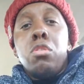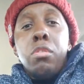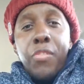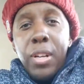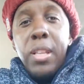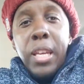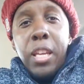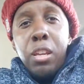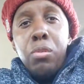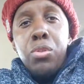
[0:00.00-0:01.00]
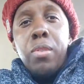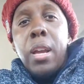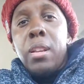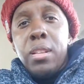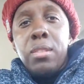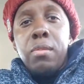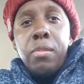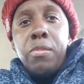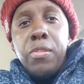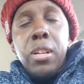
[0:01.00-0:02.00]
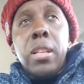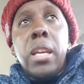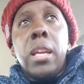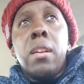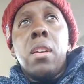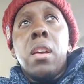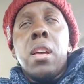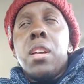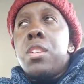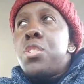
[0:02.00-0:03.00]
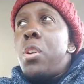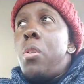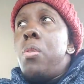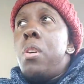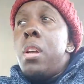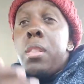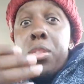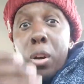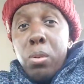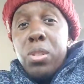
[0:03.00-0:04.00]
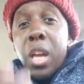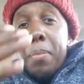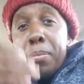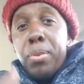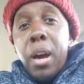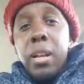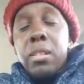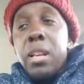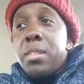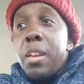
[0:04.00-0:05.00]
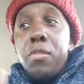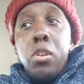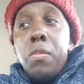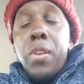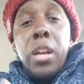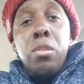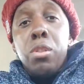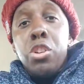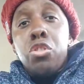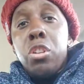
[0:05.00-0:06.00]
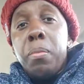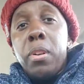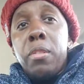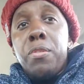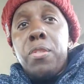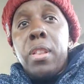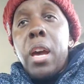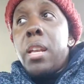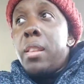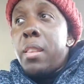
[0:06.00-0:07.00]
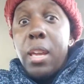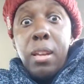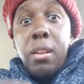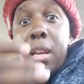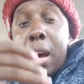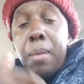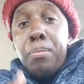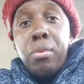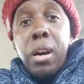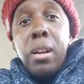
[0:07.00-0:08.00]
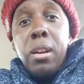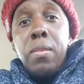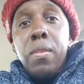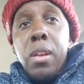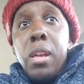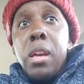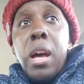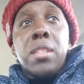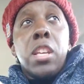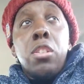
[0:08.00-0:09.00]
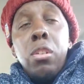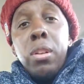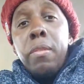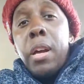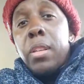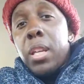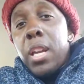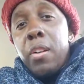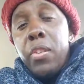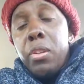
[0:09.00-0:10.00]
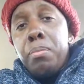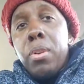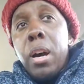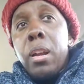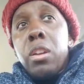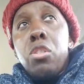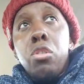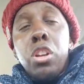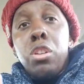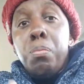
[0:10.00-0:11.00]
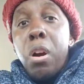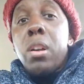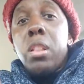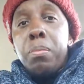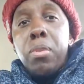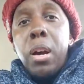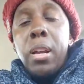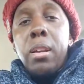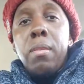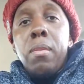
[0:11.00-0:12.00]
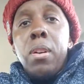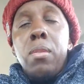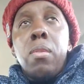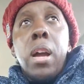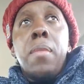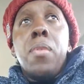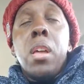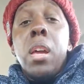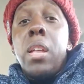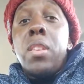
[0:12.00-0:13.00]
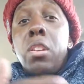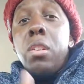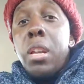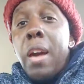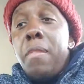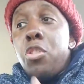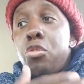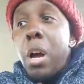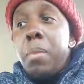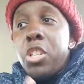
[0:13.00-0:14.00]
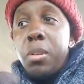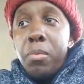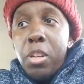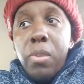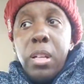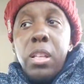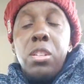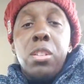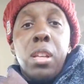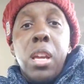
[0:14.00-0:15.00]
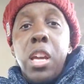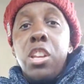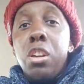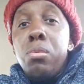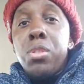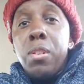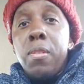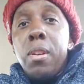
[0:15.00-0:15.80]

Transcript: for cleaning use, right? This for cleaning. So those type of products, I say, if you can find you a distributor for that and they got product, I say you don't even have to carry the product. You can market the product, right? And then you can have it drop shipped directly to the end user,